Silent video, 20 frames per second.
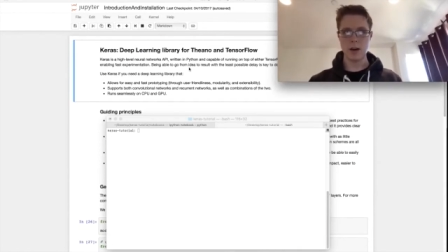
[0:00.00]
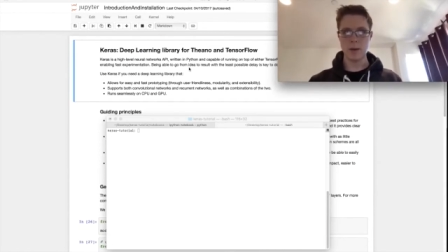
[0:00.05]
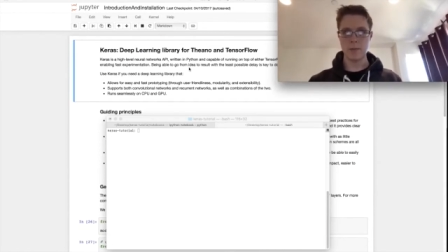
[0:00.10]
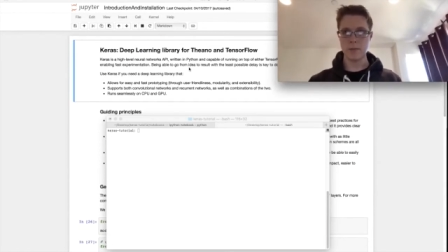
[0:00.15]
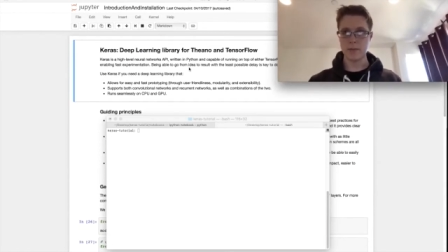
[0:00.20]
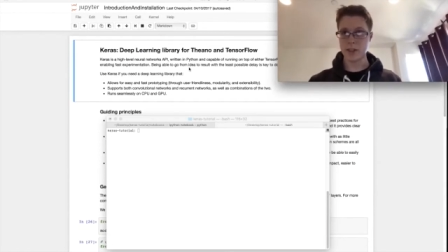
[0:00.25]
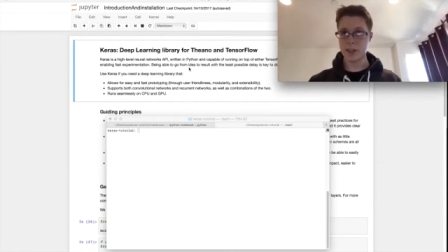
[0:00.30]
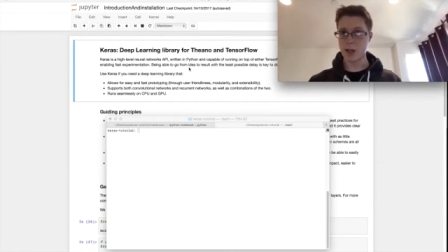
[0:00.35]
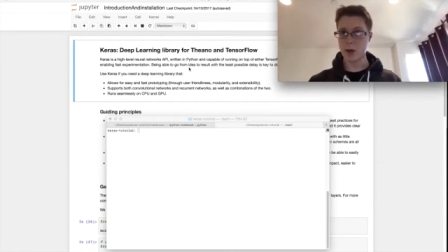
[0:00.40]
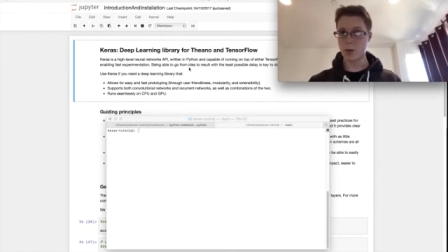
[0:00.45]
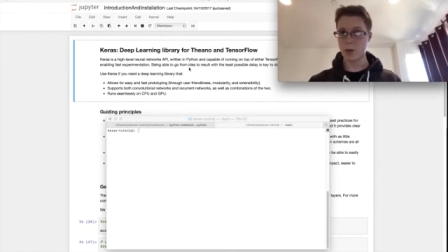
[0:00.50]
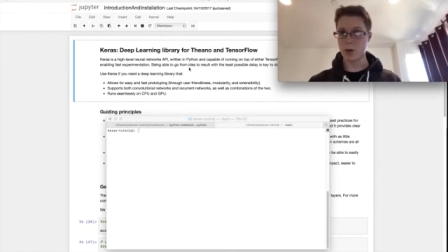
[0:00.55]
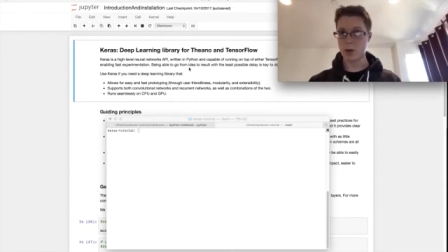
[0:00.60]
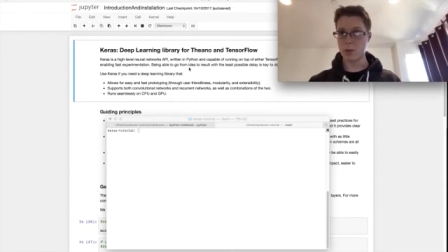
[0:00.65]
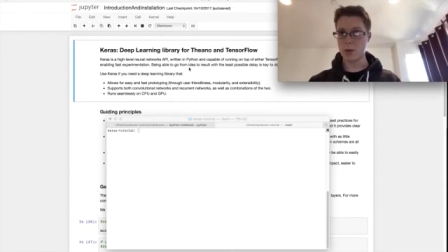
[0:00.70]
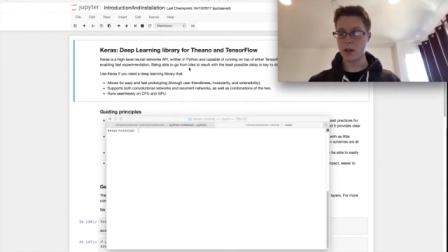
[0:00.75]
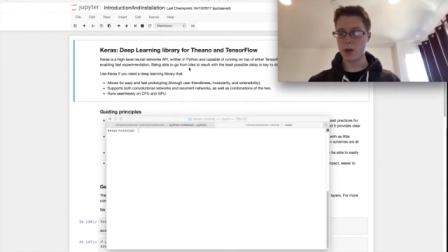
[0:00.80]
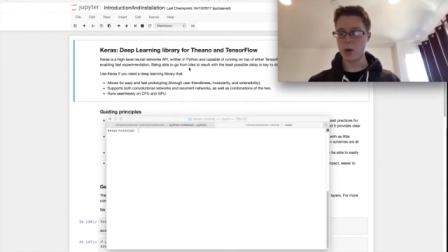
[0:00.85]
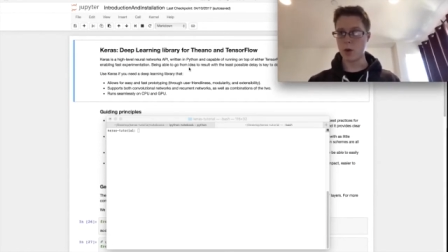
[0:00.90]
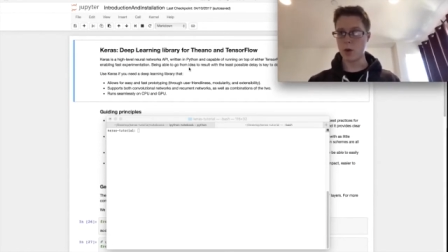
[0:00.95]
Today we're going to be
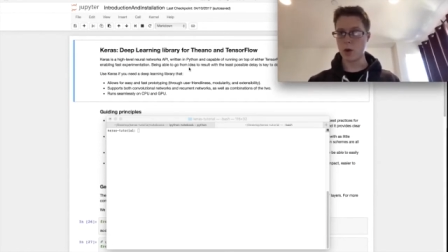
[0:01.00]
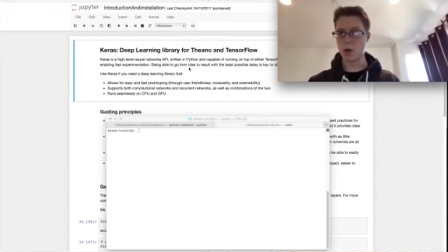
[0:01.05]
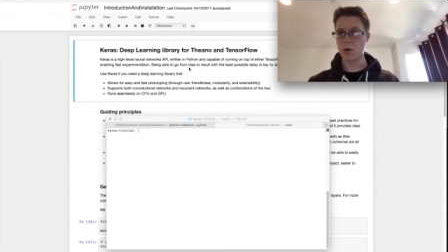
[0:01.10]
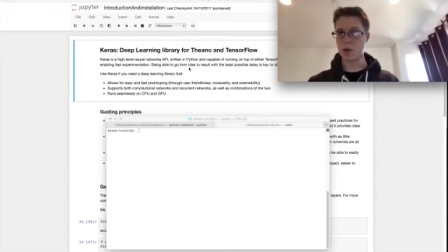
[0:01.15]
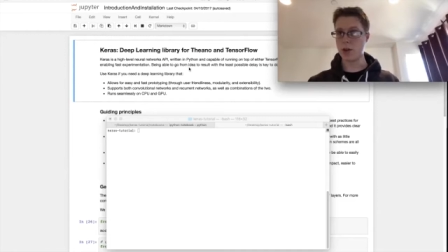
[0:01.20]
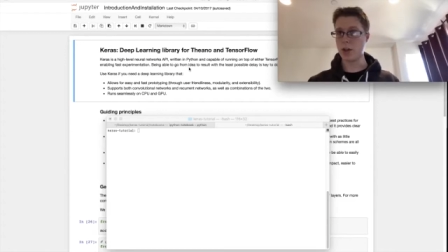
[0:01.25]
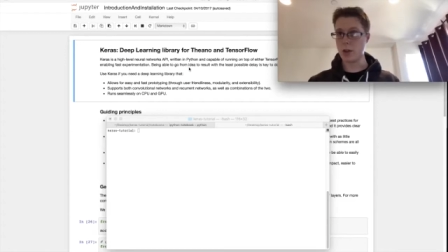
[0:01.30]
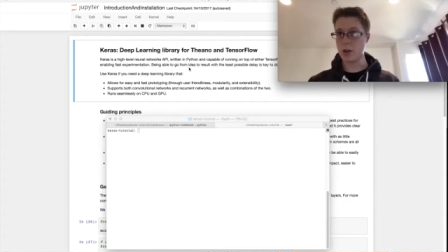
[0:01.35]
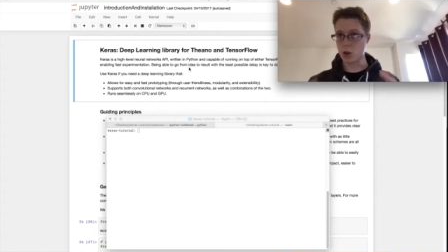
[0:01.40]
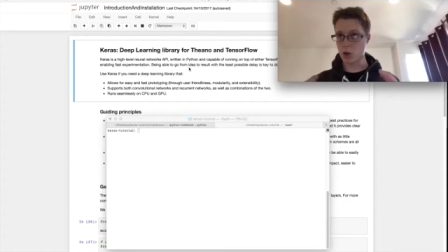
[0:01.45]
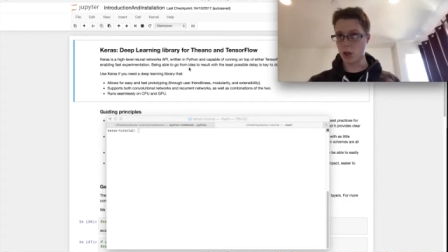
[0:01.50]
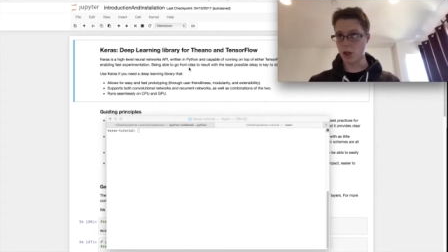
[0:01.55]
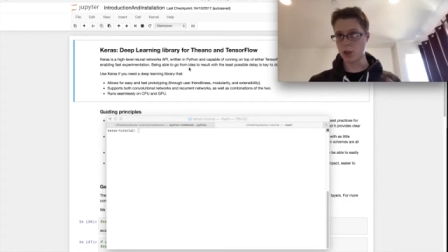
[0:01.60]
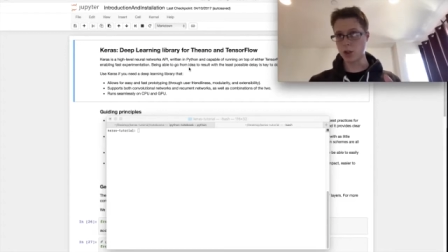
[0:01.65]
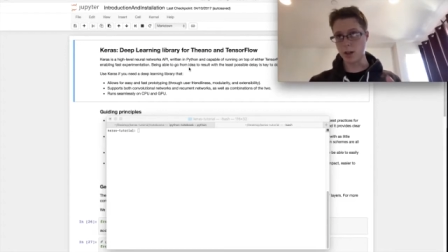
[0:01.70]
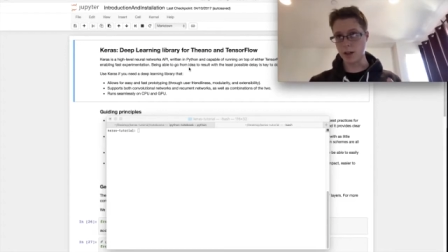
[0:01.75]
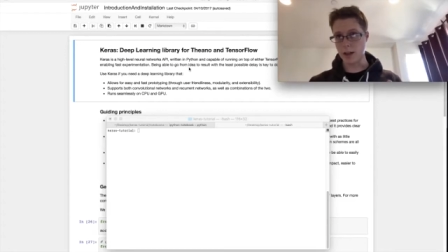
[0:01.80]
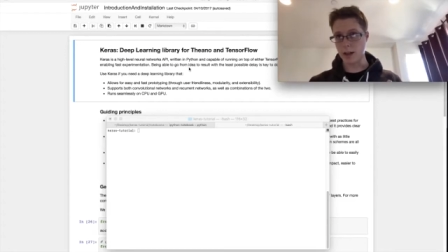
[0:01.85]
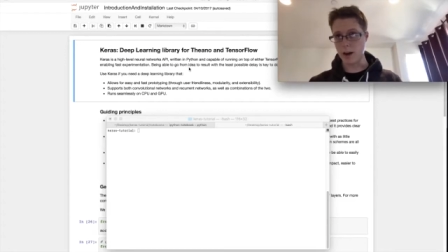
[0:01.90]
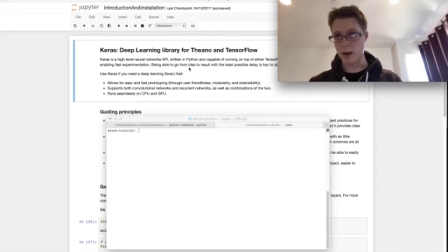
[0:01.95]
going over an introduction
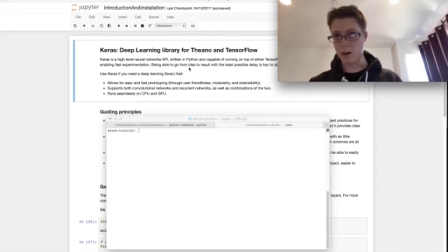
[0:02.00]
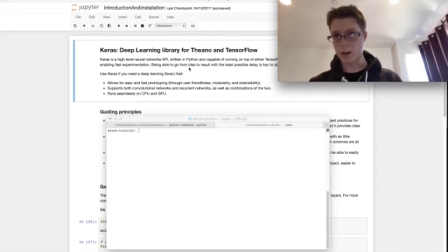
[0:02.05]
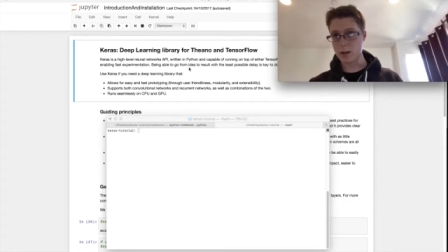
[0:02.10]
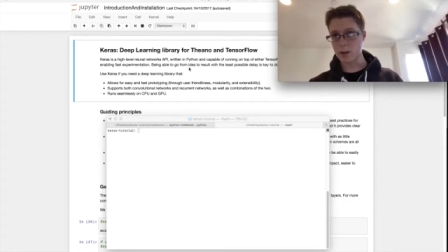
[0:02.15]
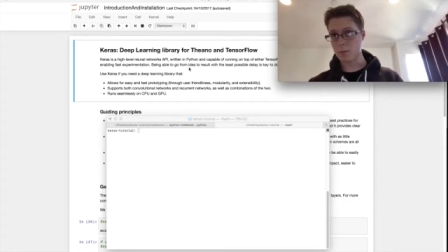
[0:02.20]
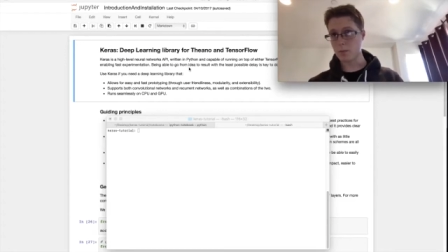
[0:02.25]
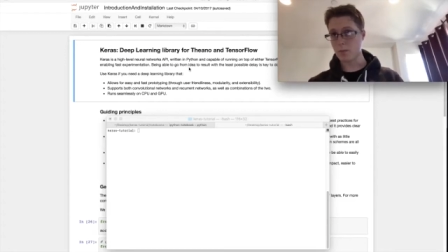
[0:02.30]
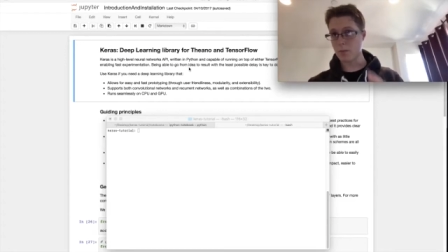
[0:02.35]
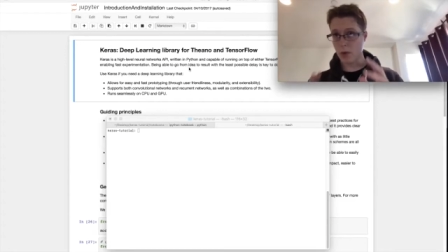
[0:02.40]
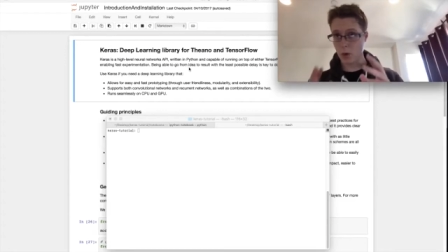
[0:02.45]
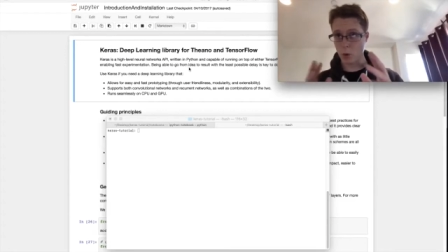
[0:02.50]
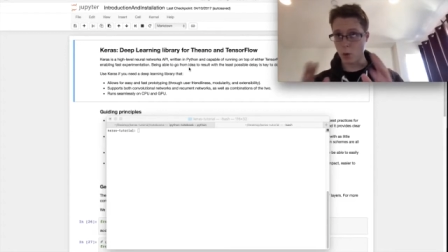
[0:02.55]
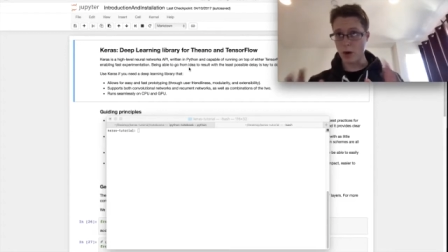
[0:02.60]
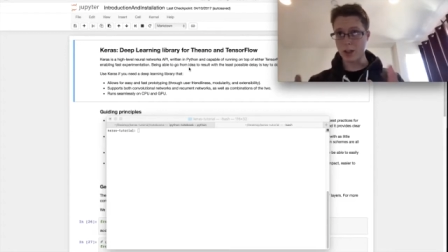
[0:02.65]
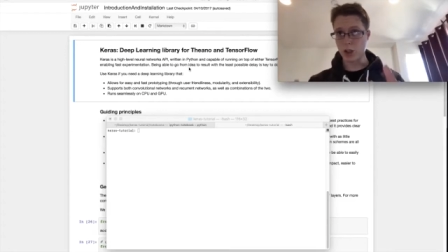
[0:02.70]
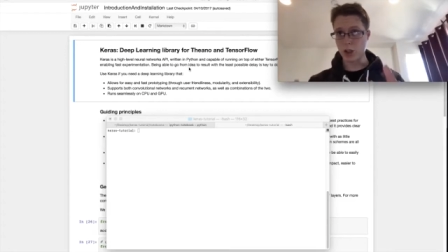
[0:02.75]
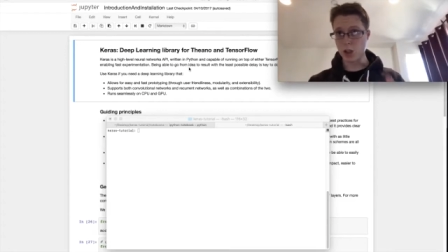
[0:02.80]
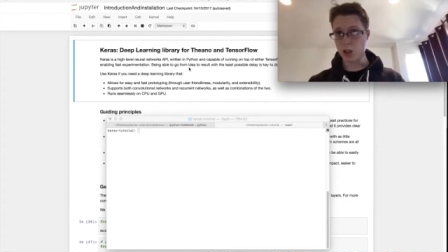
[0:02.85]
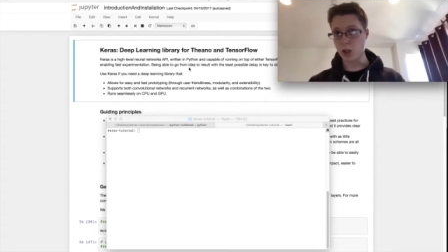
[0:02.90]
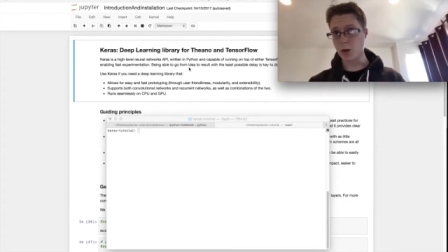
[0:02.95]
to Keras, why
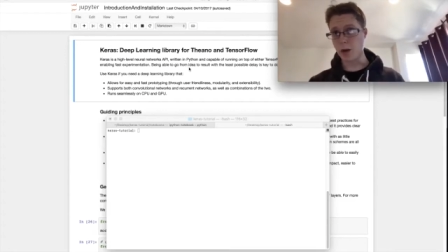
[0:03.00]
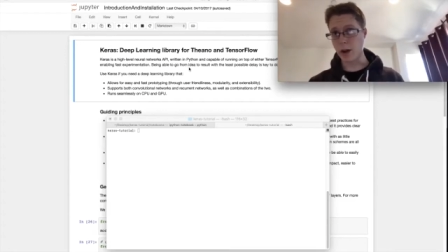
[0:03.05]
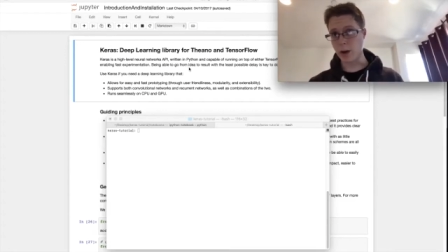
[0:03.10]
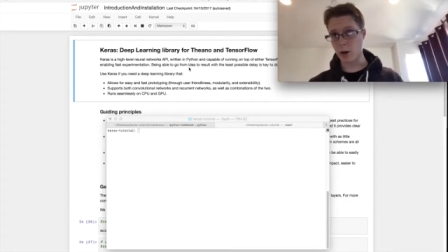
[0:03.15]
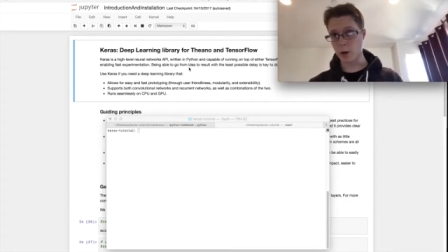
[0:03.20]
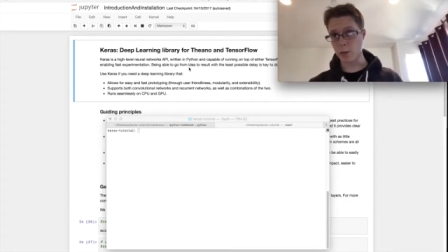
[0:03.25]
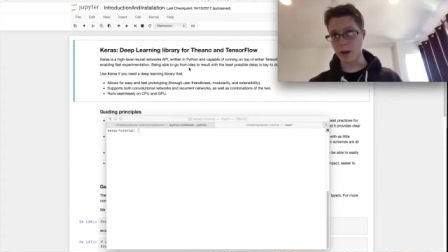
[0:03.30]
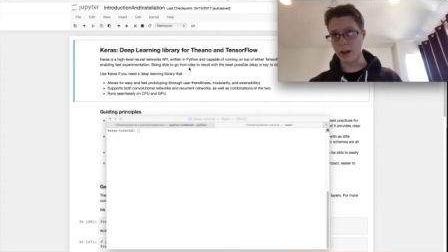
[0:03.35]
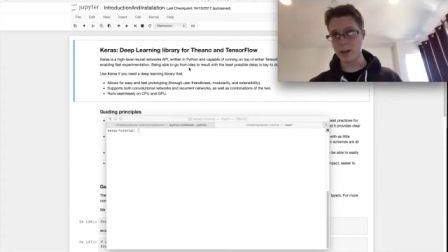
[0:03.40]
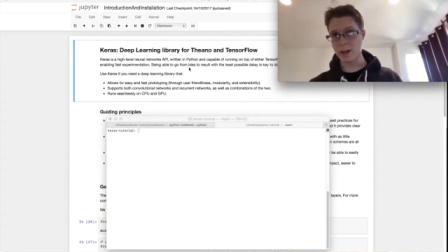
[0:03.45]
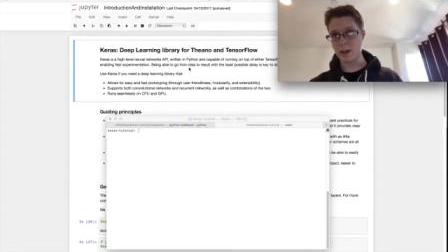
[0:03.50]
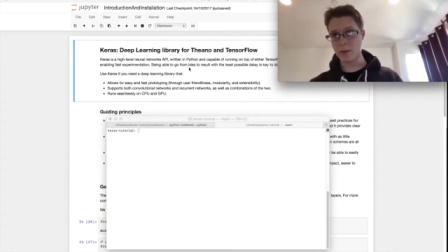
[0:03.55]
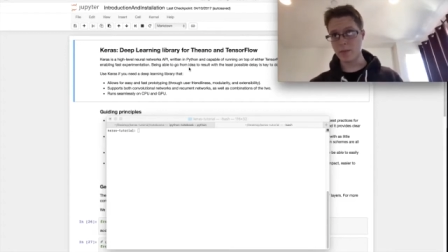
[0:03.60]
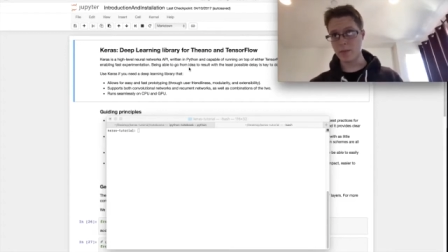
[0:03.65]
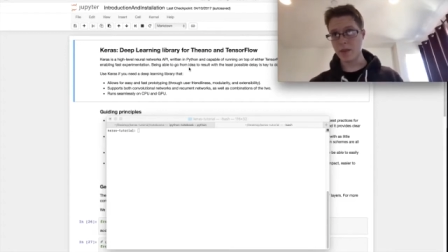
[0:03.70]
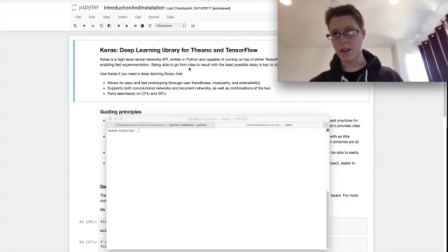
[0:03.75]
should you care about it,